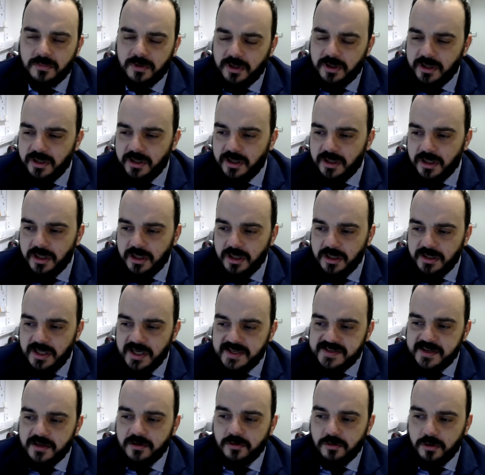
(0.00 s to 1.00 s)
No. In
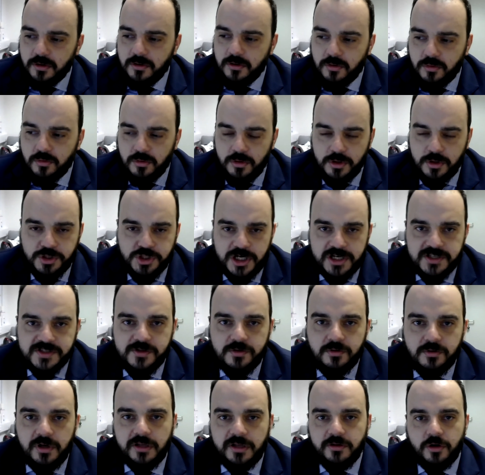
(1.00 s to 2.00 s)
essence, we just
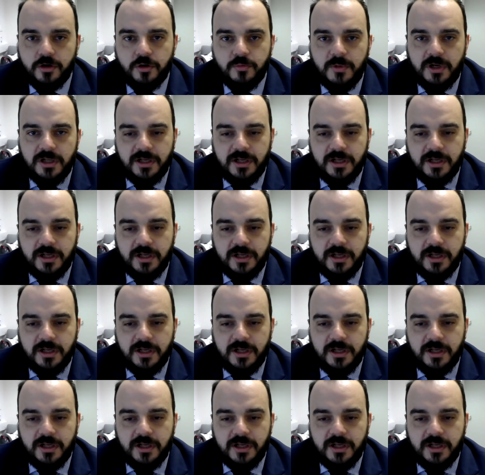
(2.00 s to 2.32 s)
do a normal